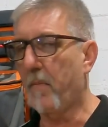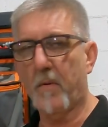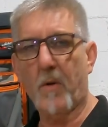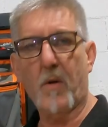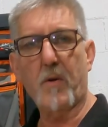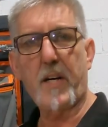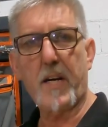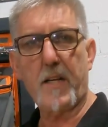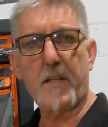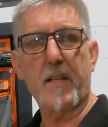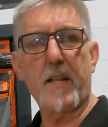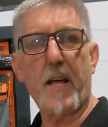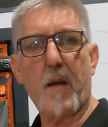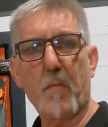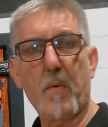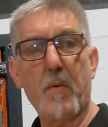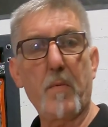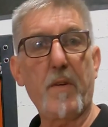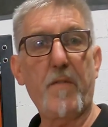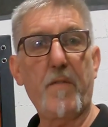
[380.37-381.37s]
and I'll get to that
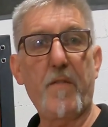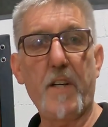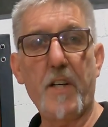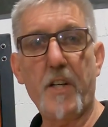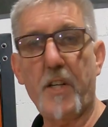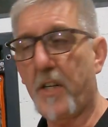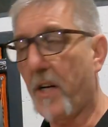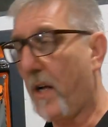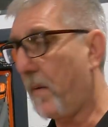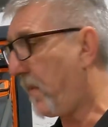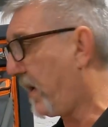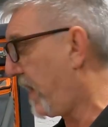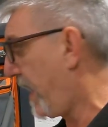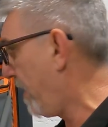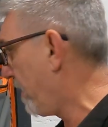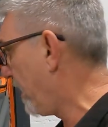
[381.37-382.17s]
when we finish up and how